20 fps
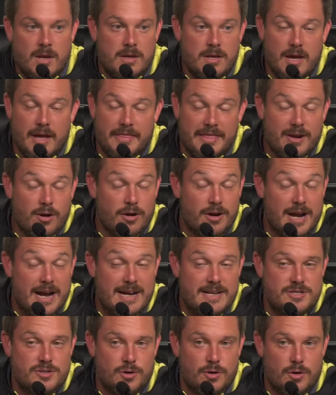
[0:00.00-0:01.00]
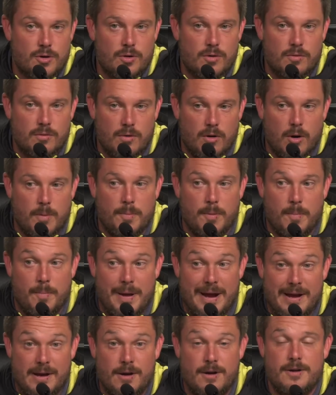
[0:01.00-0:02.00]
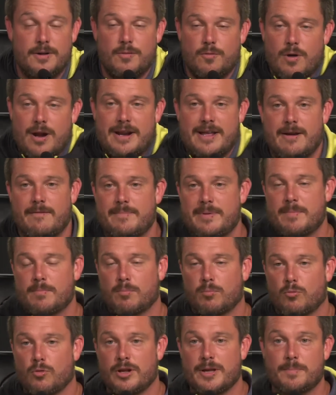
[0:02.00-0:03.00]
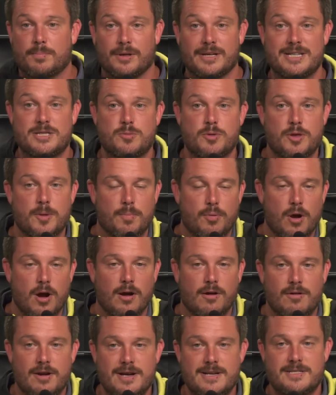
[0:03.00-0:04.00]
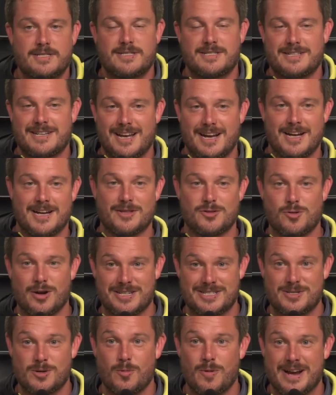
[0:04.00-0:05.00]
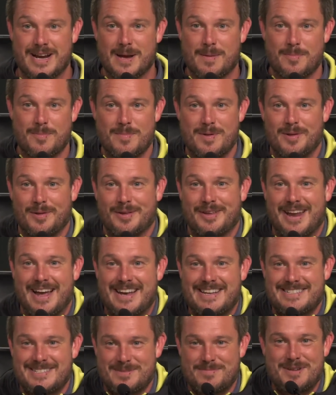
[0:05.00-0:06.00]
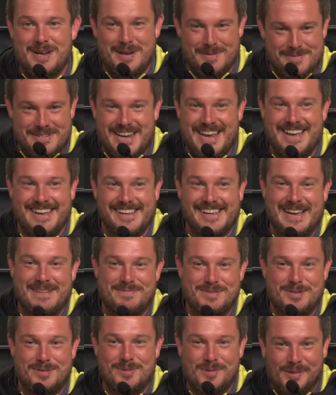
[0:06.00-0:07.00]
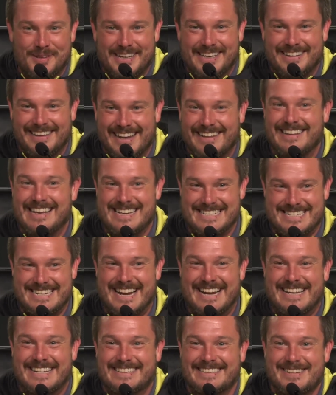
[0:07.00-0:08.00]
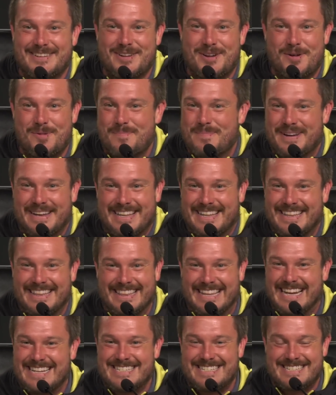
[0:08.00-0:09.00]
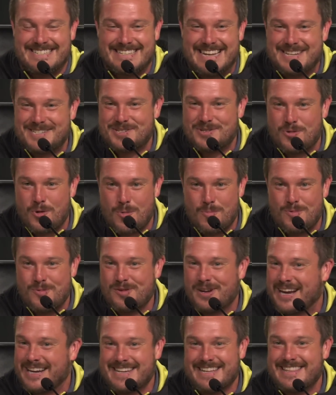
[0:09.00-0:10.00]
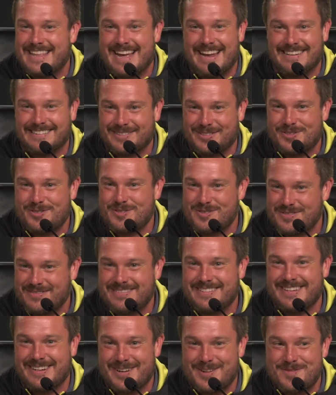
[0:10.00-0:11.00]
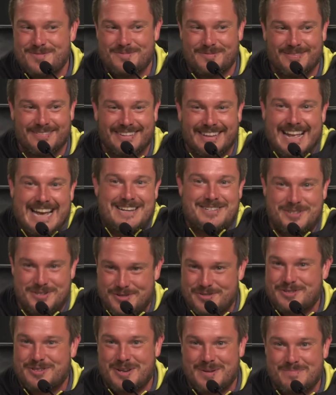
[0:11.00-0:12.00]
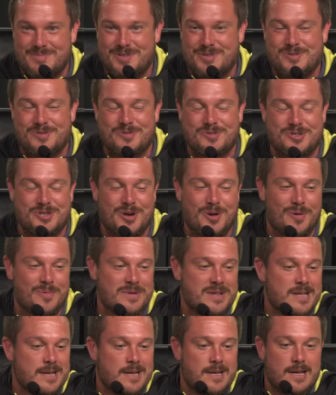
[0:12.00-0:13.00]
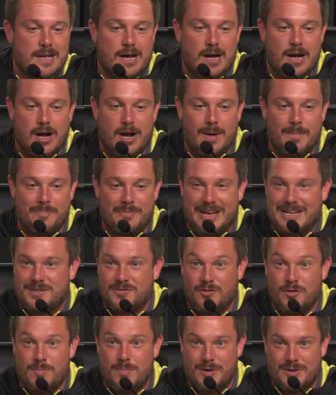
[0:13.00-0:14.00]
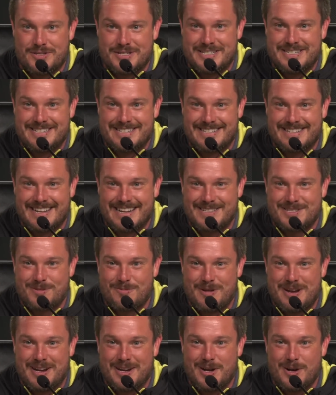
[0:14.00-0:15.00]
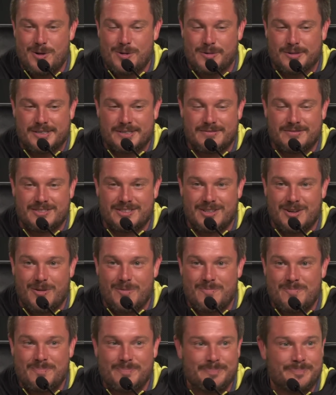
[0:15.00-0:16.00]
Yeah, I think our guys are prepared and ready. I've been really pleased with the progress. Do I still wake up in the middle of the night sometimes? Yeah, absolutely. Like last night, you know, but that's normal. I did that, you know, last year some too. So that's football season. That's the way it goes. So.